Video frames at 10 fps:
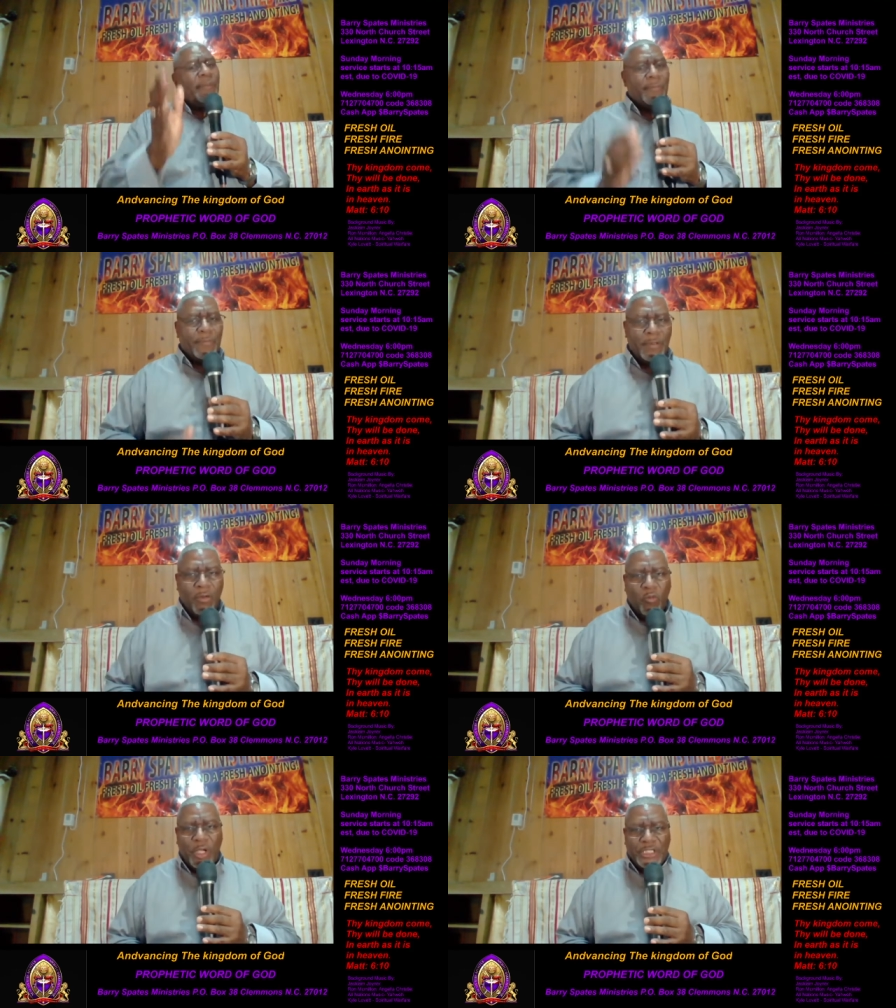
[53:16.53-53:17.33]

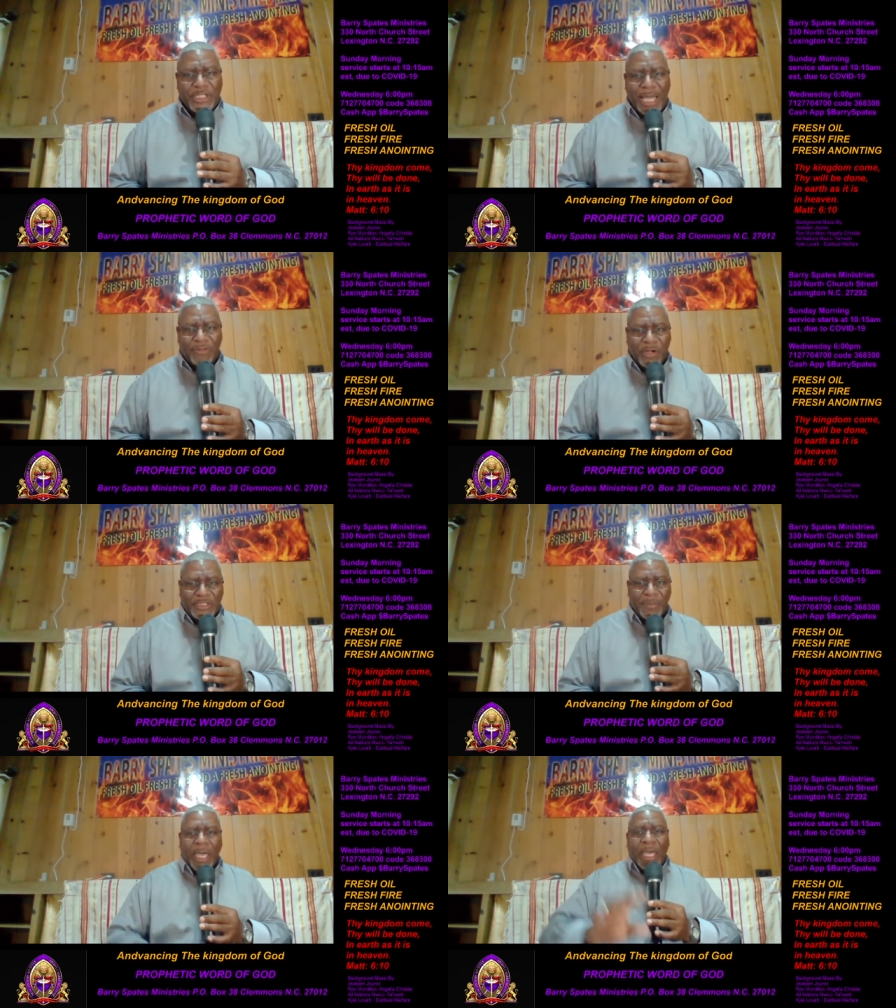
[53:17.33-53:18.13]
Amen. We just got to
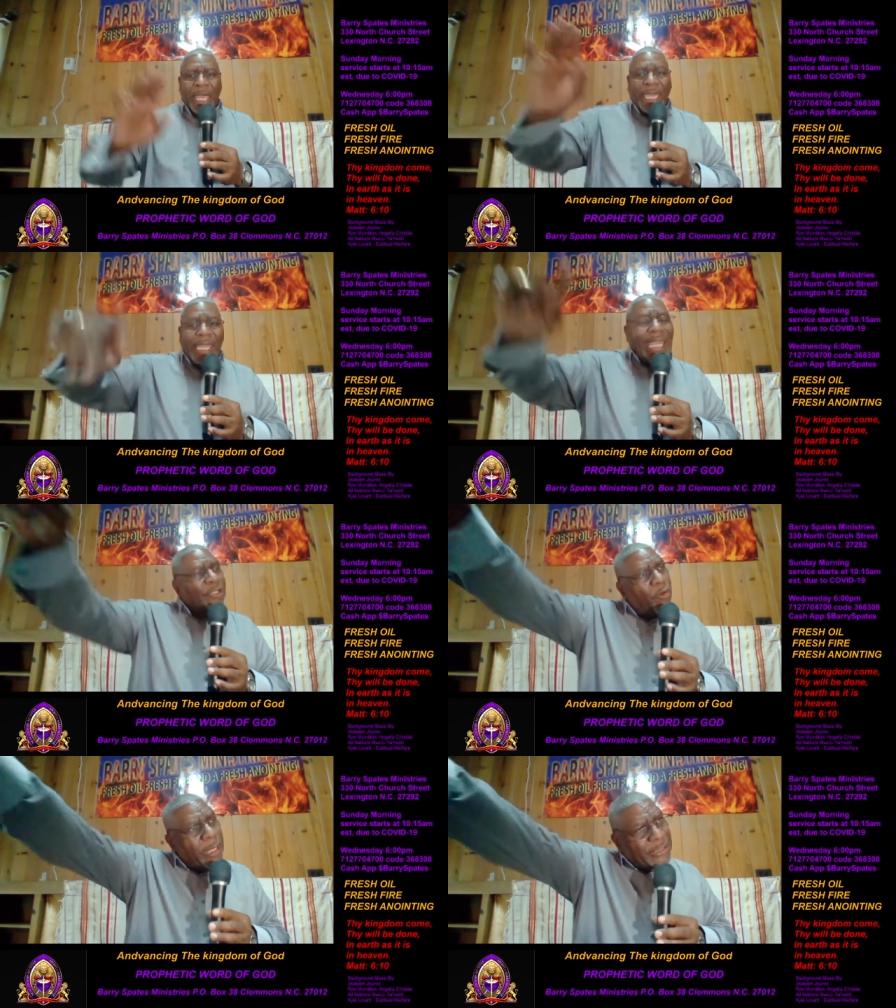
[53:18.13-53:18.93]
trust him. He
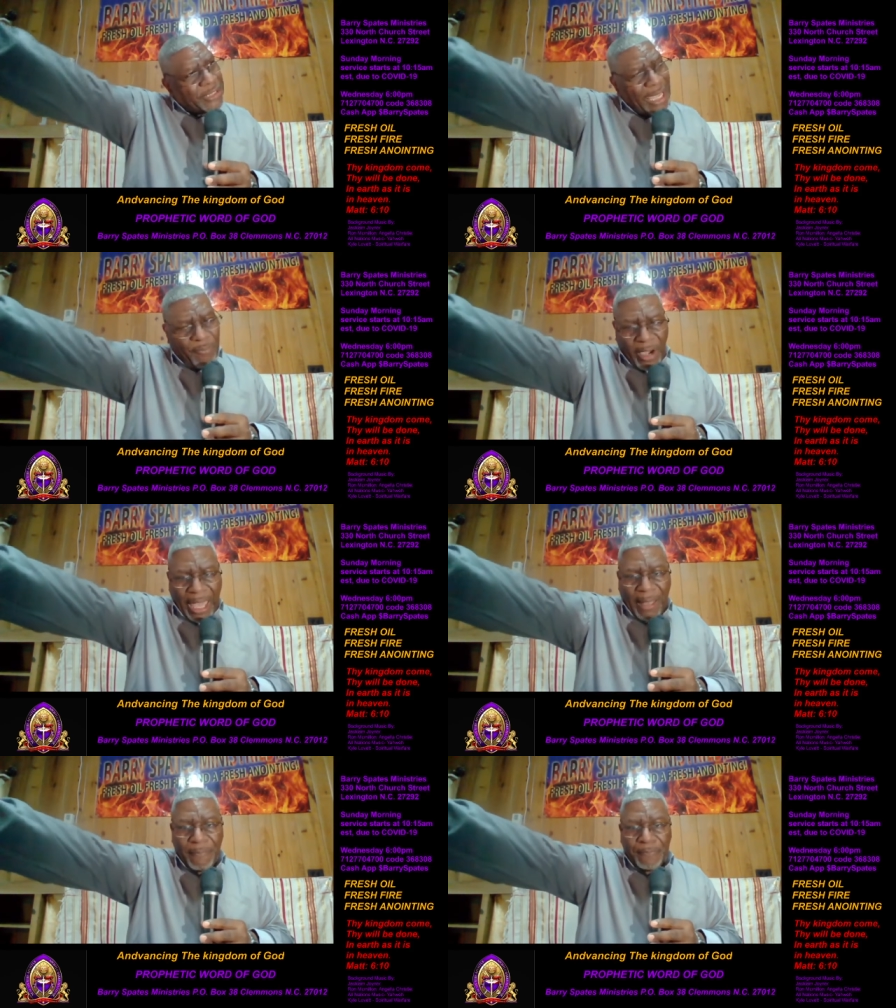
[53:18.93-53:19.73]
increased
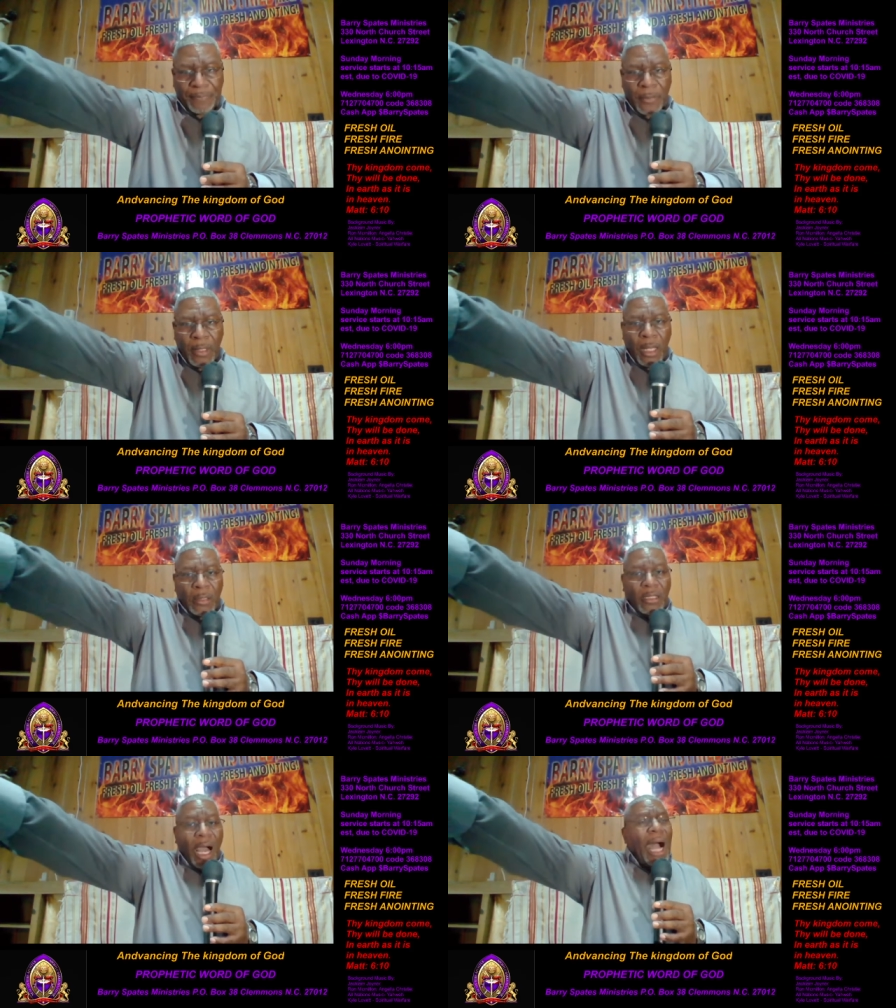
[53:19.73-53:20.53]
Abraham.
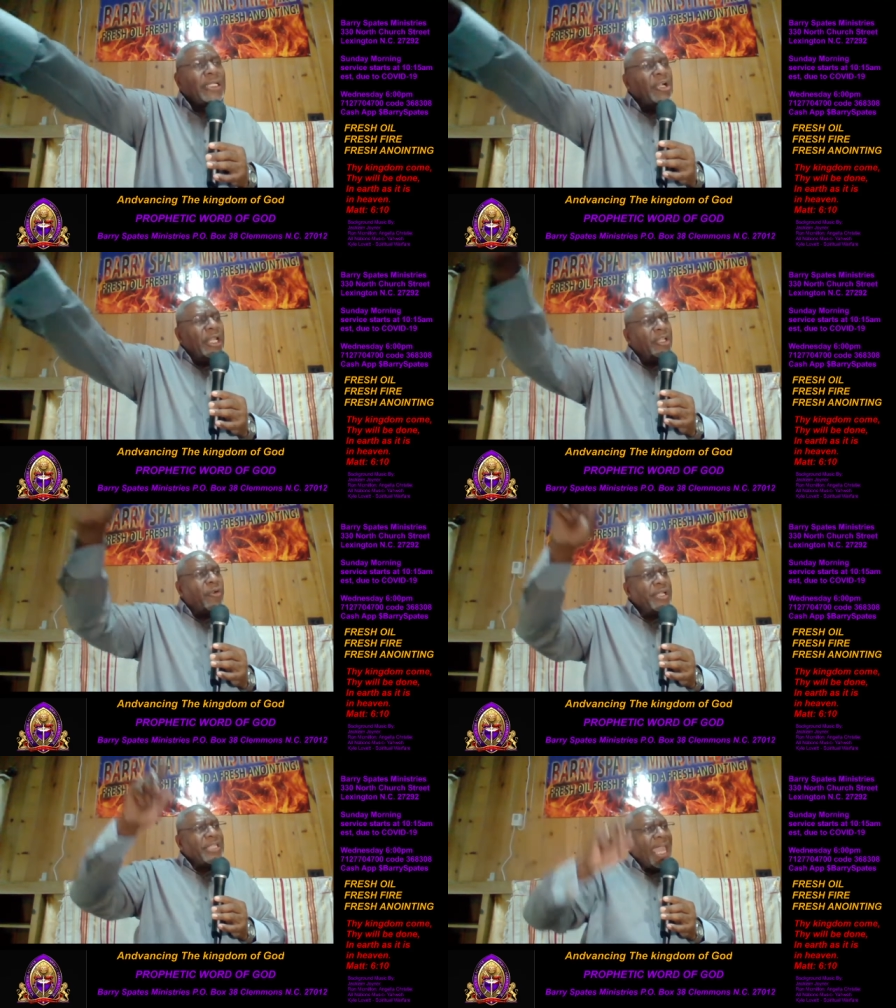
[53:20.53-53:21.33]
God could
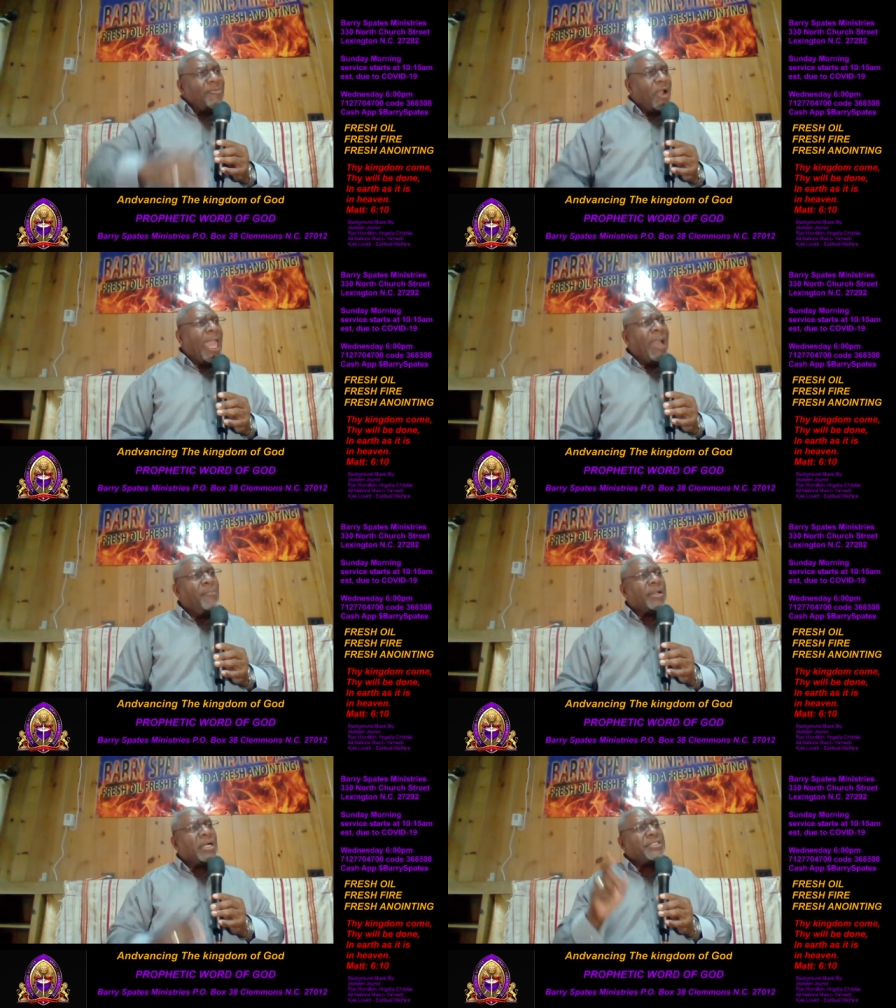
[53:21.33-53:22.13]
increase Abraham
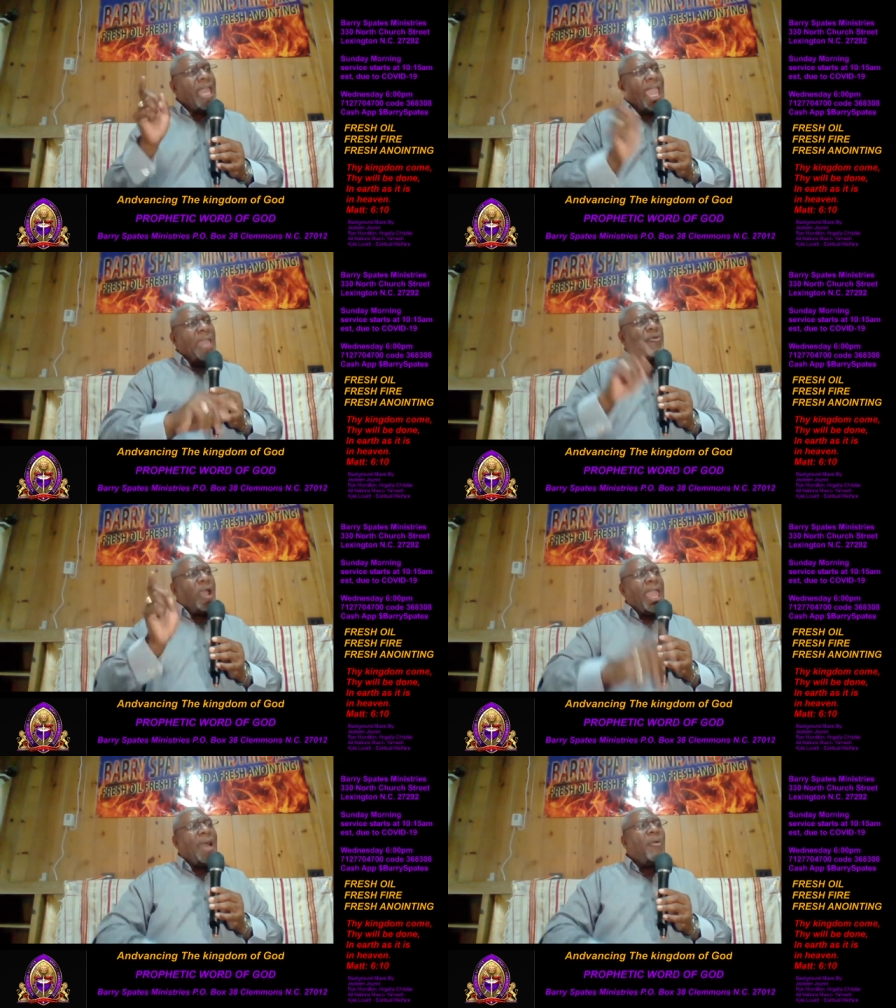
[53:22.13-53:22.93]
because
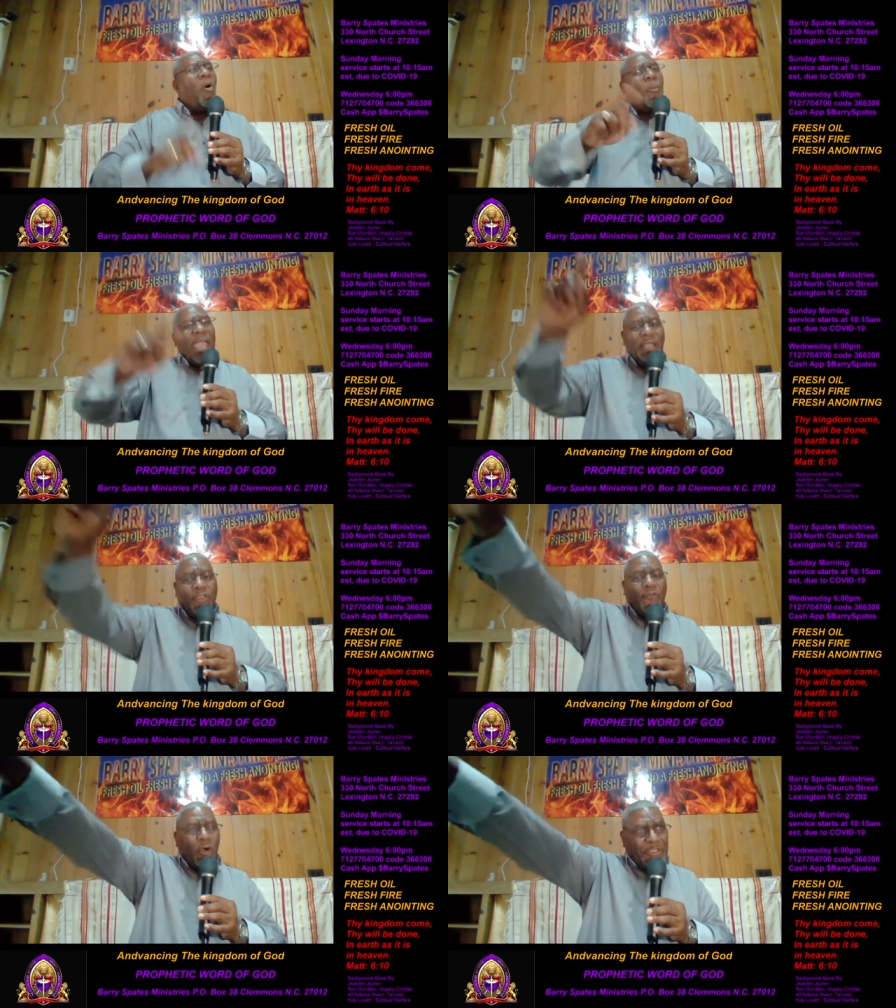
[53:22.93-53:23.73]
Abraham obeyed the
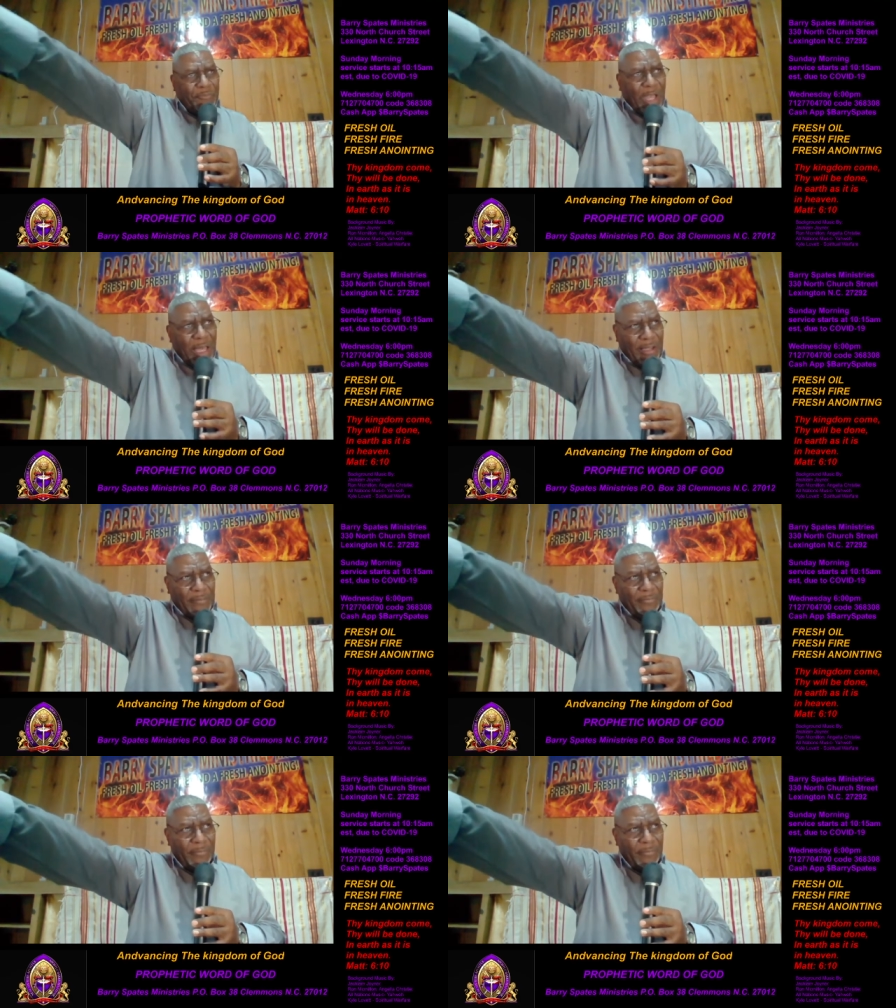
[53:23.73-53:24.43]
voice of God.